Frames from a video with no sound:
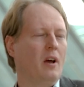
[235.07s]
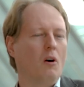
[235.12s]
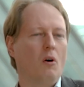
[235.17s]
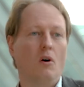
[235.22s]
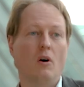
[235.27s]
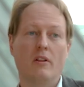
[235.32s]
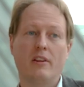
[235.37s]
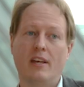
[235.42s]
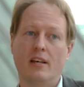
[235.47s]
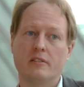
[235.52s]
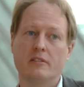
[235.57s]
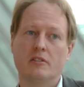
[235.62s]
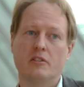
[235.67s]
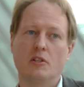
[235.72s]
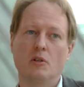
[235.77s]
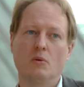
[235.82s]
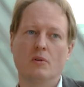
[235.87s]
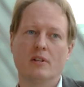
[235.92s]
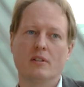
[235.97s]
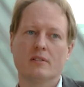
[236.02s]
All the other
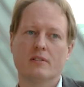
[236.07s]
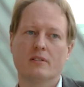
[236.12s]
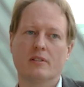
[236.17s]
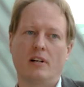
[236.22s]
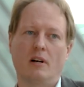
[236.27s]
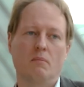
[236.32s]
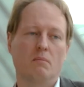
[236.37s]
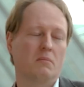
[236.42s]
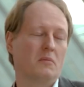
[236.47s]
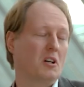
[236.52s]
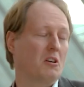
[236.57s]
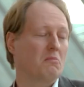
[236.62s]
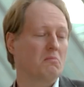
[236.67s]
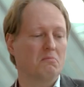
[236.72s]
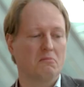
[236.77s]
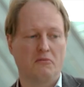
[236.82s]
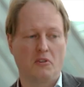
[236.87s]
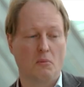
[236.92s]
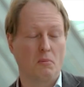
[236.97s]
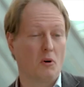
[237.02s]
students come
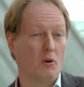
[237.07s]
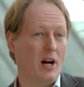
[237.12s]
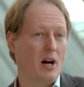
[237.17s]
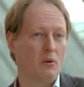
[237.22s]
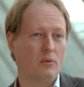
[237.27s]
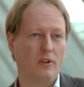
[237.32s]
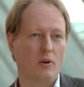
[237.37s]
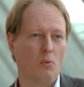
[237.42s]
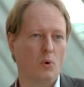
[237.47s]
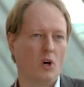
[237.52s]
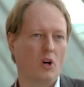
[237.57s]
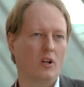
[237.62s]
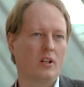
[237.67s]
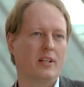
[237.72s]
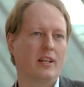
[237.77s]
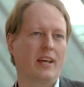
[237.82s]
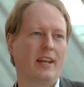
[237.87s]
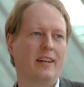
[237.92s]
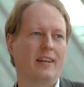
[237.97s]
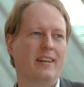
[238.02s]
from around the
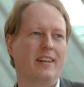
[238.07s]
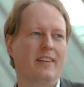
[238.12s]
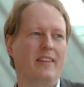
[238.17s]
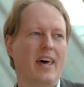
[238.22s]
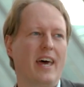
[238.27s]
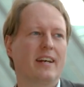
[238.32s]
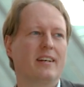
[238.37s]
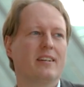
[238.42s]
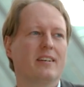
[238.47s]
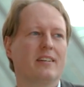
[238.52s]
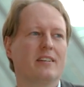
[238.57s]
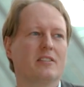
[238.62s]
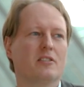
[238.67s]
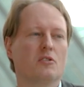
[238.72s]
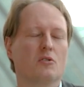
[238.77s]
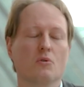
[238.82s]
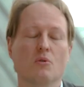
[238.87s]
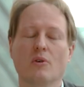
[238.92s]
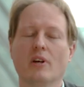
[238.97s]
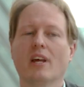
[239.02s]
world, and that
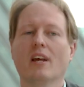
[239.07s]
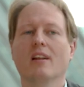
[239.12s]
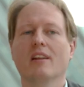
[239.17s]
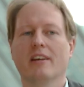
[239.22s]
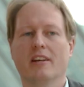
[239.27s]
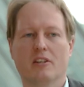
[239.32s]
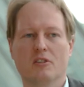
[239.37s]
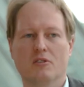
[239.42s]
is really